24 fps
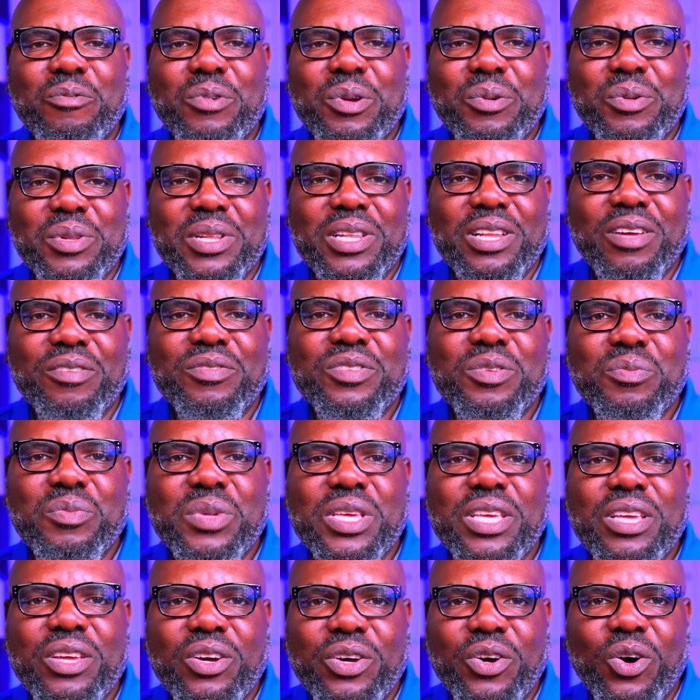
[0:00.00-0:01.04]
We would love to
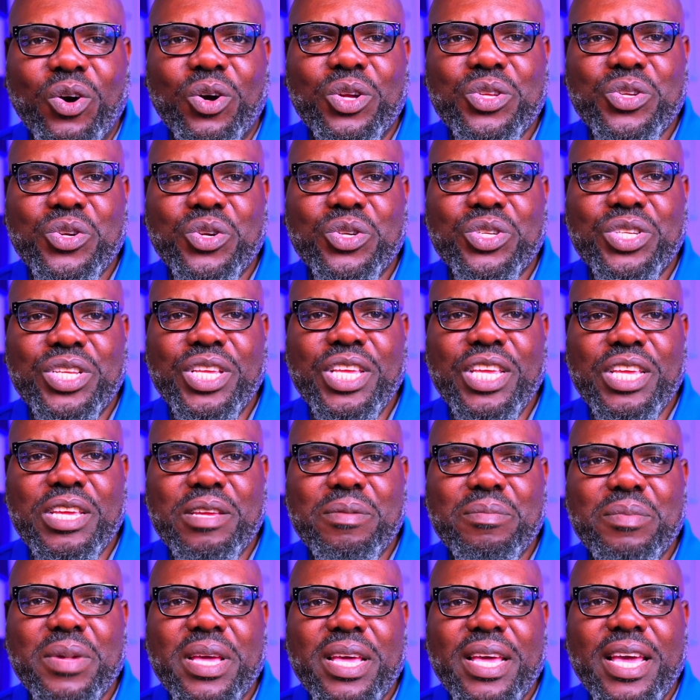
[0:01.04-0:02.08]
be on your
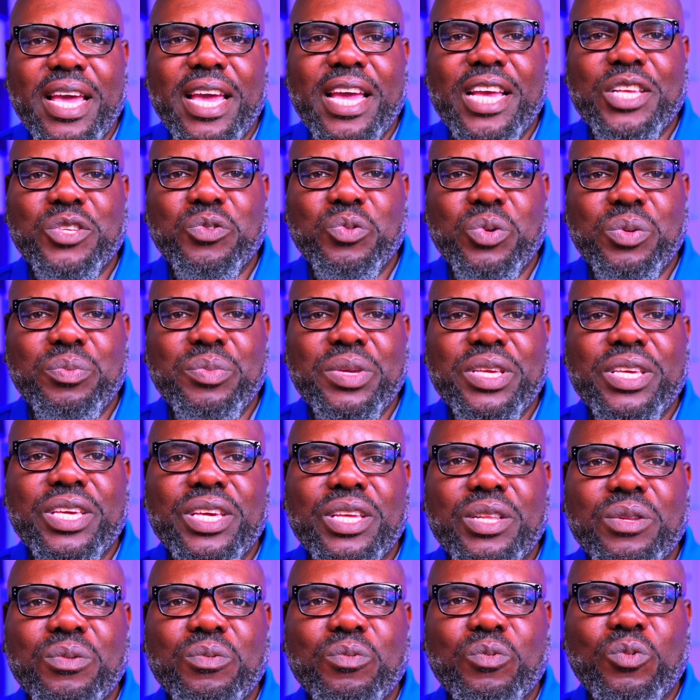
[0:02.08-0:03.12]
team as we
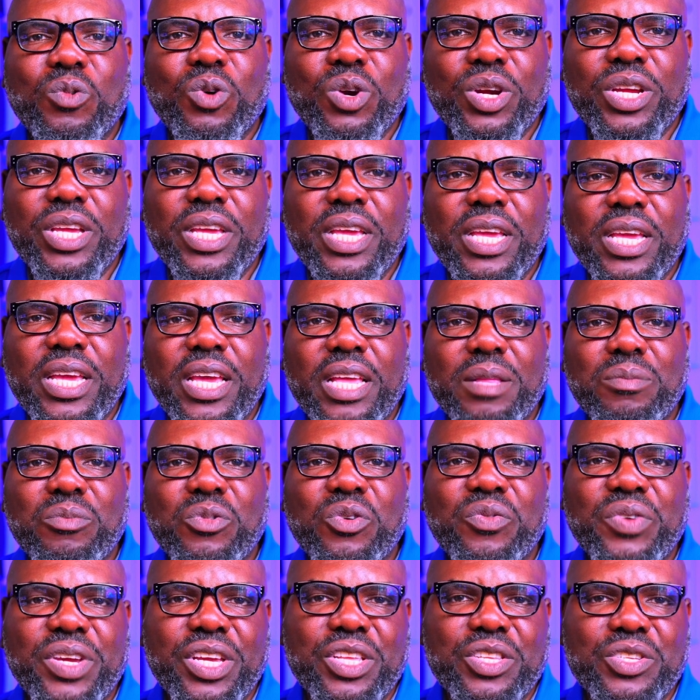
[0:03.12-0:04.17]
begin working and
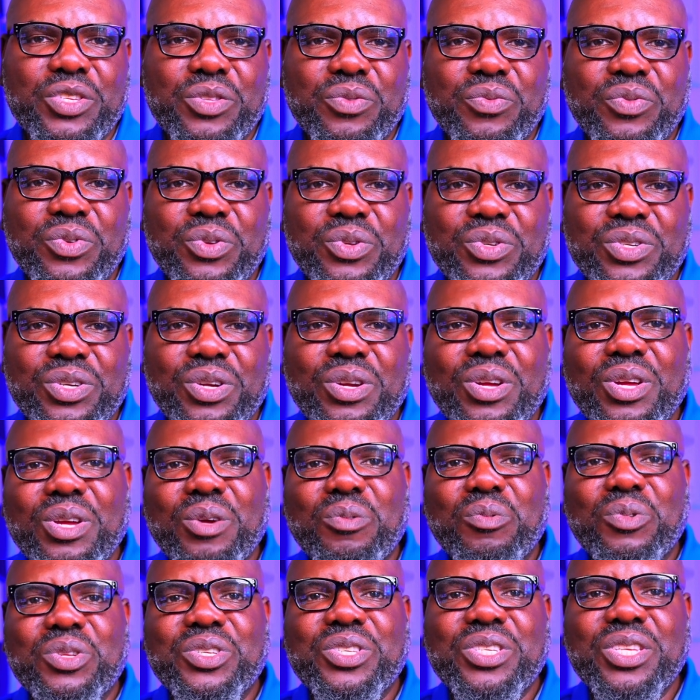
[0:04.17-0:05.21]
moving into the future.
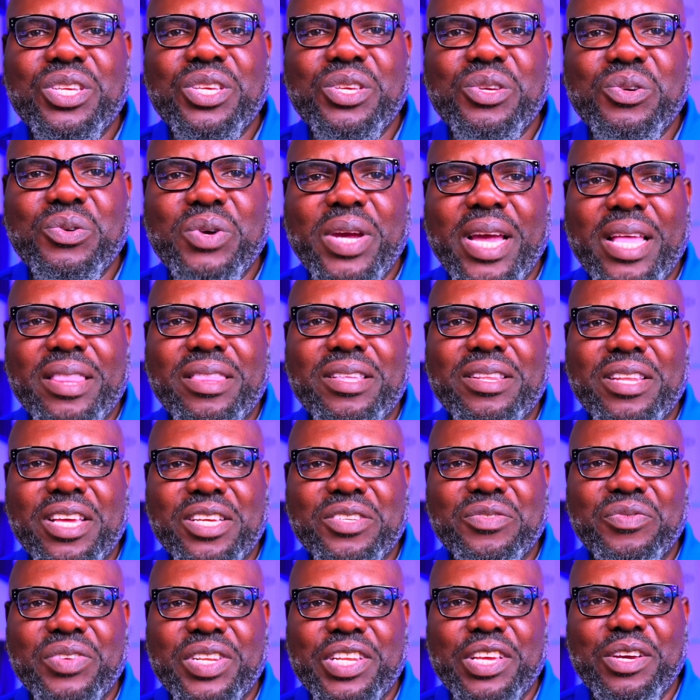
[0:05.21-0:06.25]
We'll see you at the
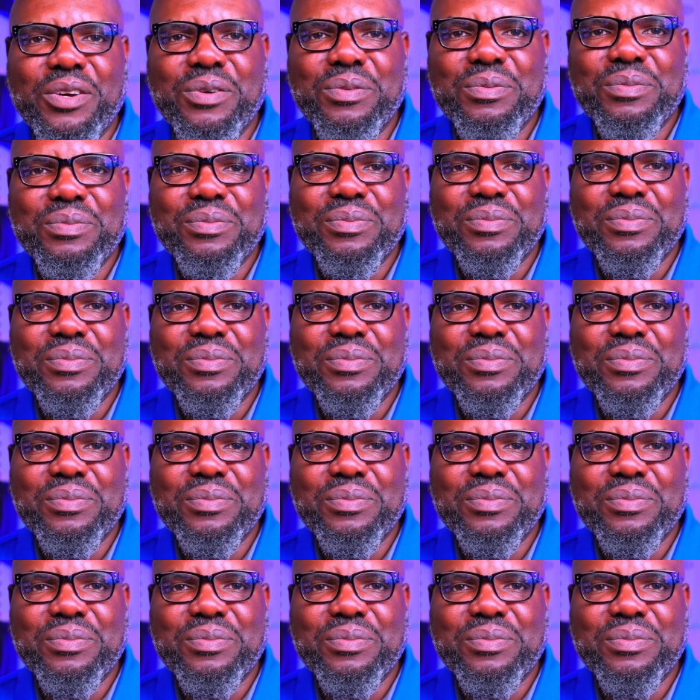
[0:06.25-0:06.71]
next video.